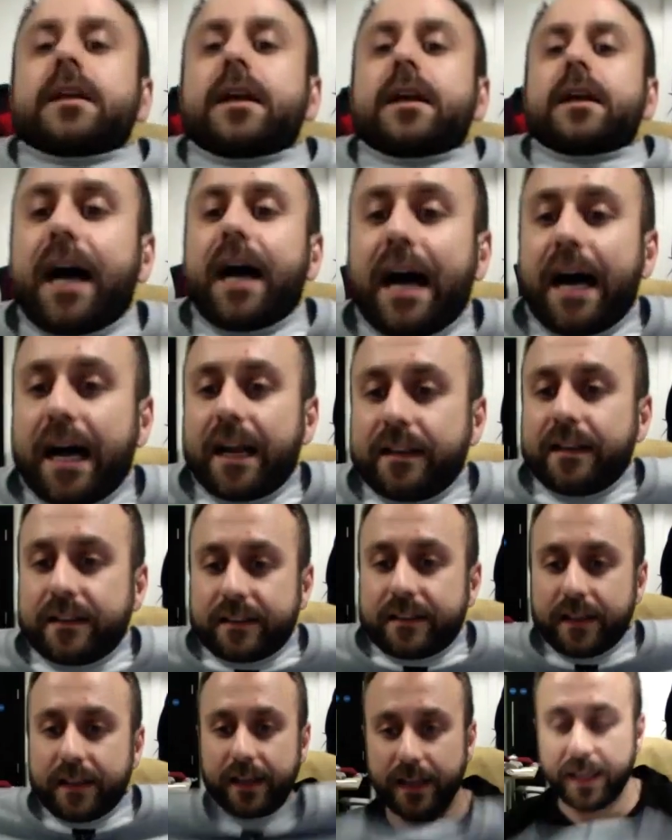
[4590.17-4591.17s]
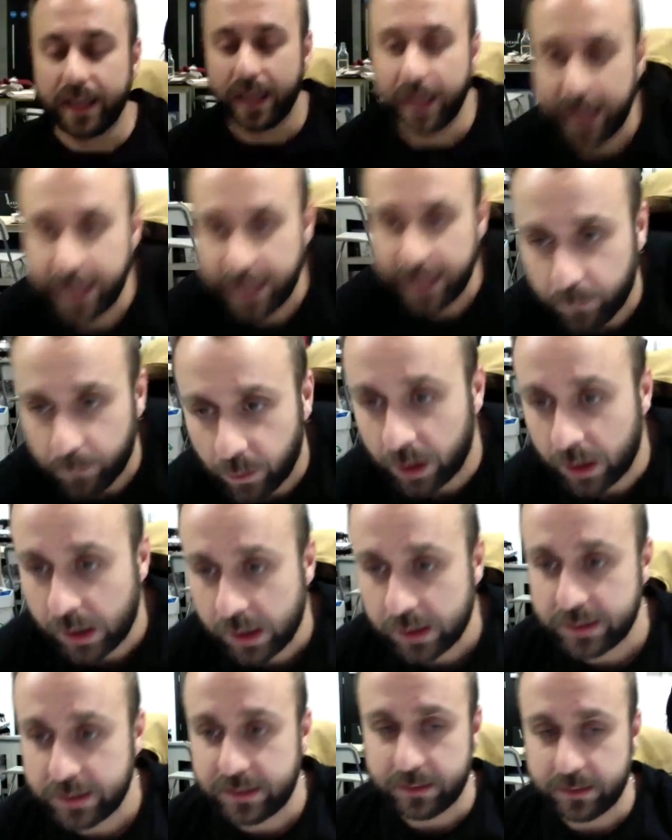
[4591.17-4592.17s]
and it
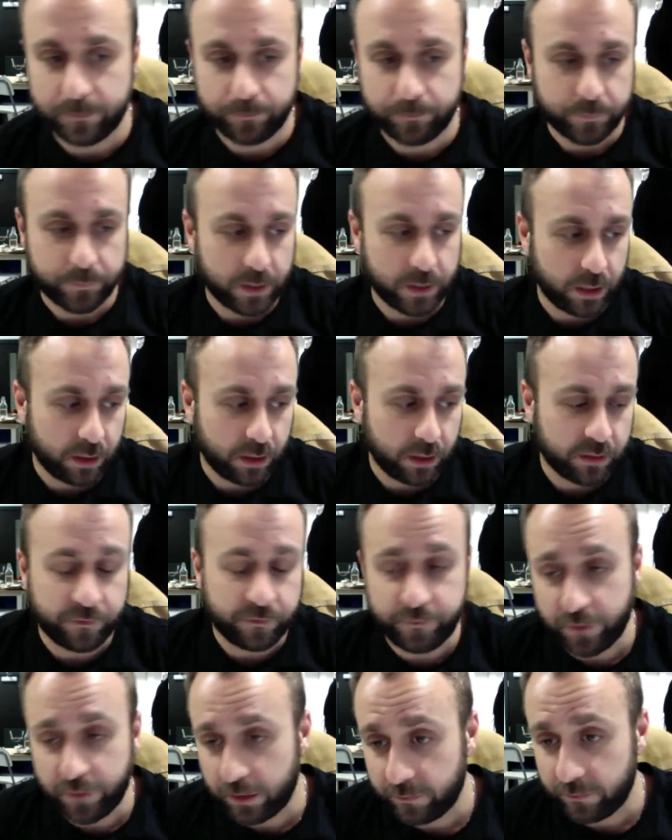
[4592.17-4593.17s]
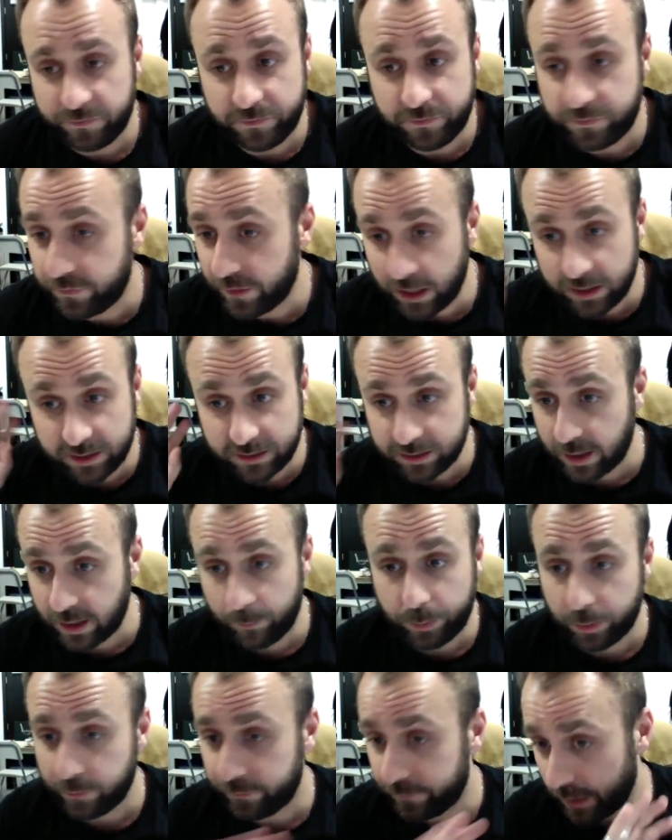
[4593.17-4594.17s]
was the first
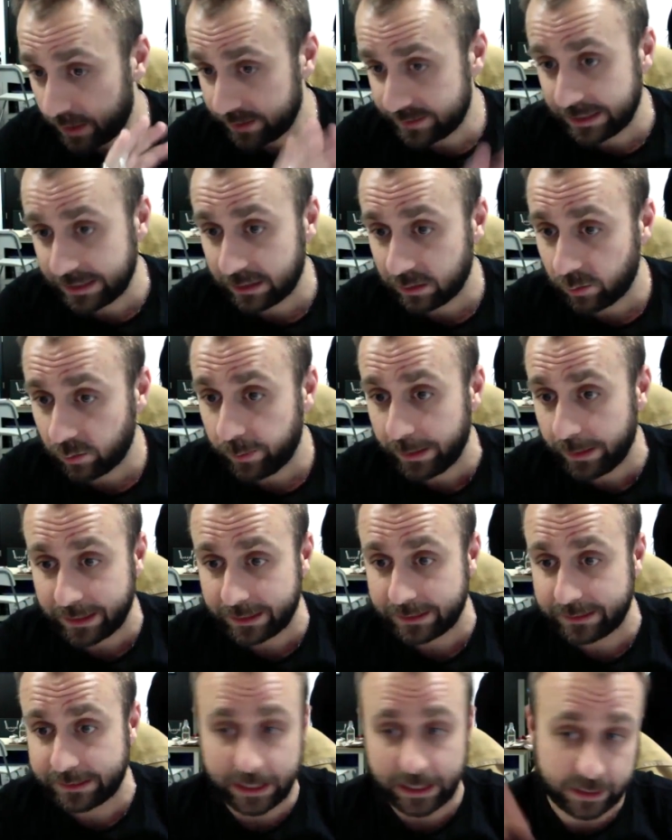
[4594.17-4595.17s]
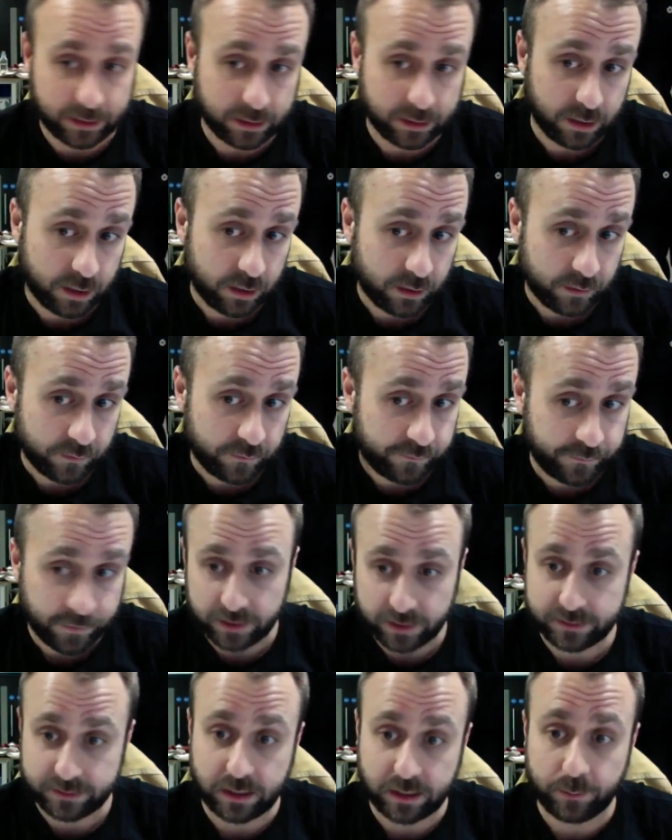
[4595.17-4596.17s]
technical pack I sent.
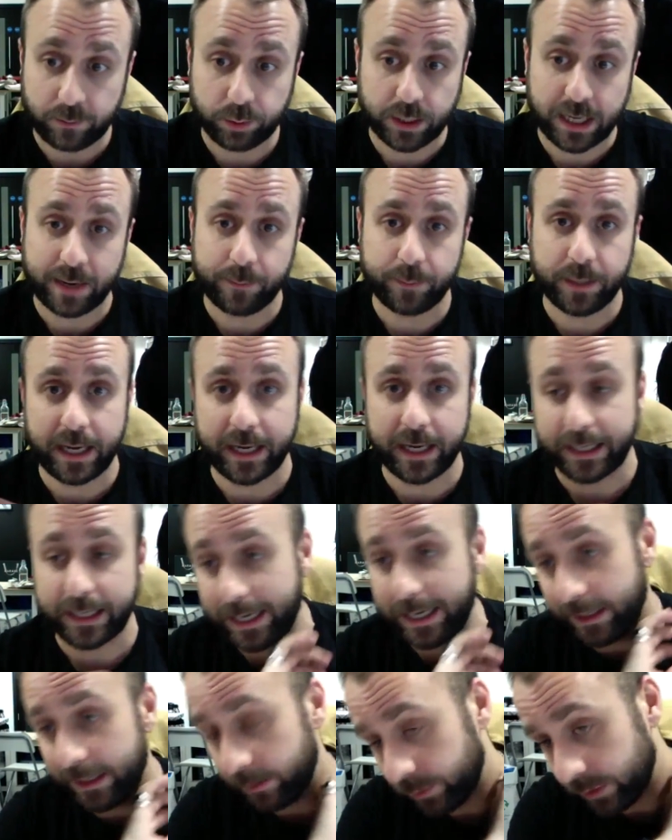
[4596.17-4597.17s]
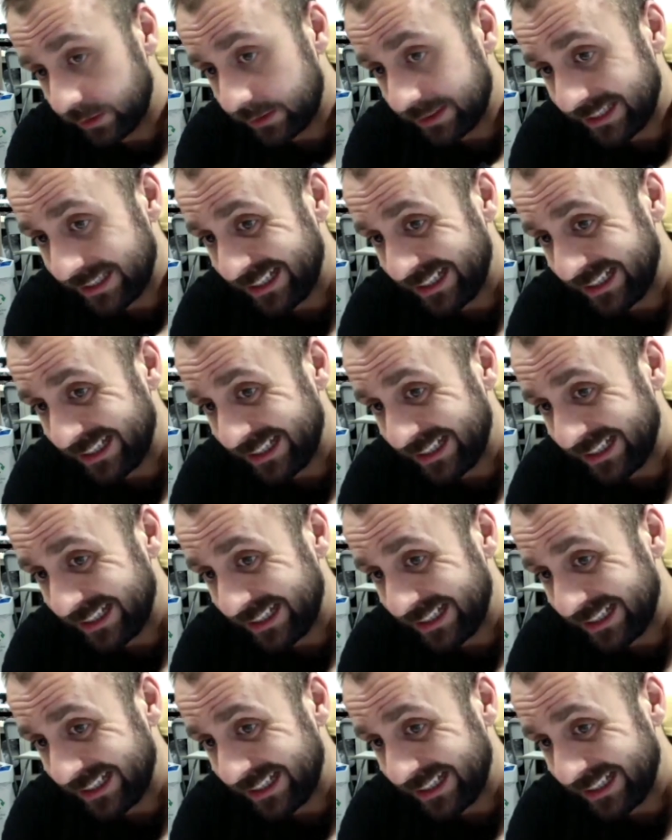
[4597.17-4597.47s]
First sample came back and it was